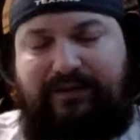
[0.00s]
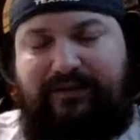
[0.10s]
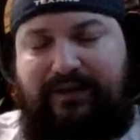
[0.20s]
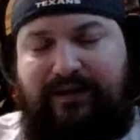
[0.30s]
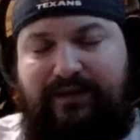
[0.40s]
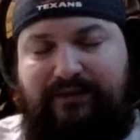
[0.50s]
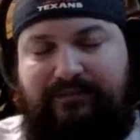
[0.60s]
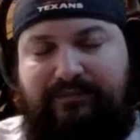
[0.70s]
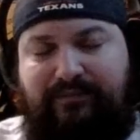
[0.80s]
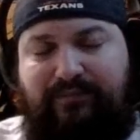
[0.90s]
God,
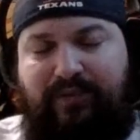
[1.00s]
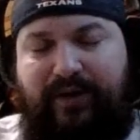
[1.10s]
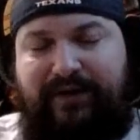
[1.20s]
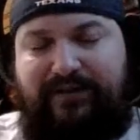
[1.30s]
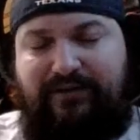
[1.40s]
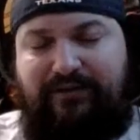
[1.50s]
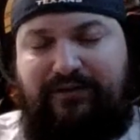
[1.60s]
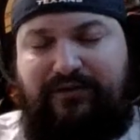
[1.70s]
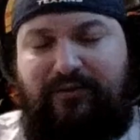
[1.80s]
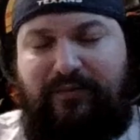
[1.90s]
brain is on
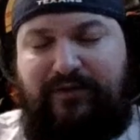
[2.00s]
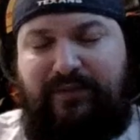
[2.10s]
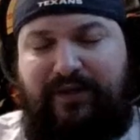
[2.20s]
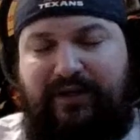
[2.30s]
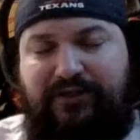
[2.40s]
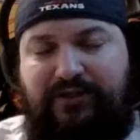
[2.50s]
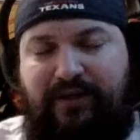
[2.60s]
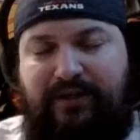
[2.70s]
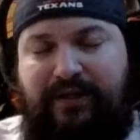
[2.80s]
so much medication.